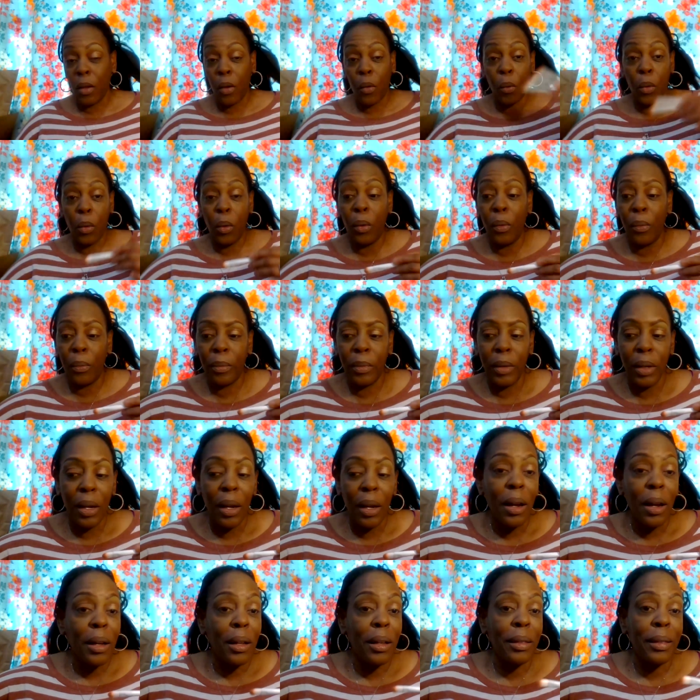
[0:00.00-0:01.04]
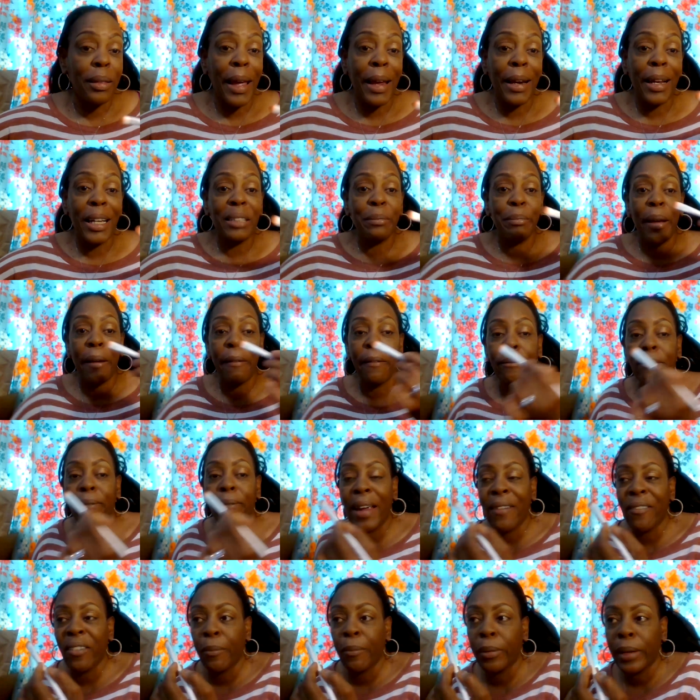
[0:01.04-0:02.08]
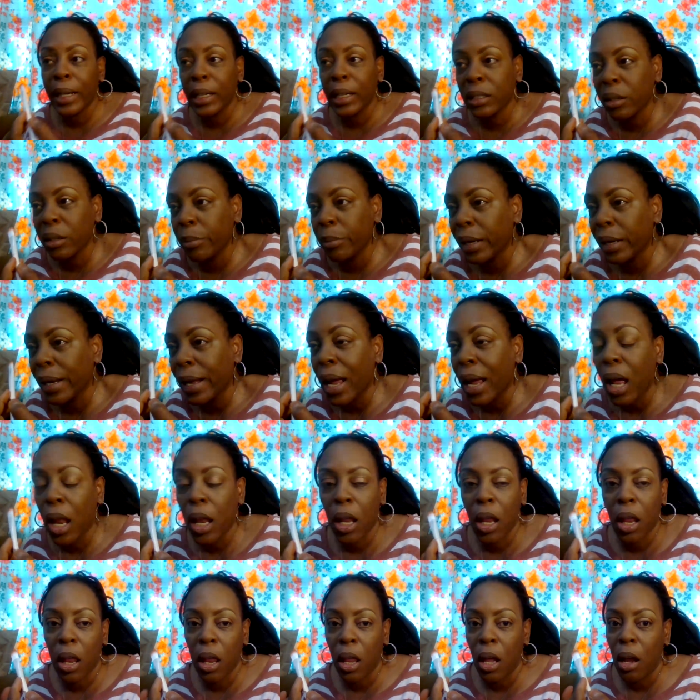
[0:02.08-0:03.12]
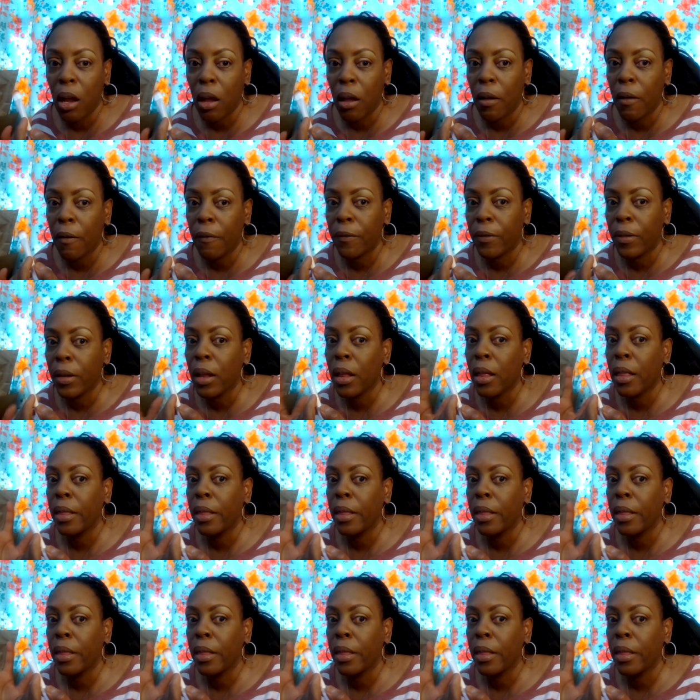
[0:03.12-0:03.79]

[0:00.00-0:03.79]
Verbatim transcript: Woo. so that is my favorite place to be I love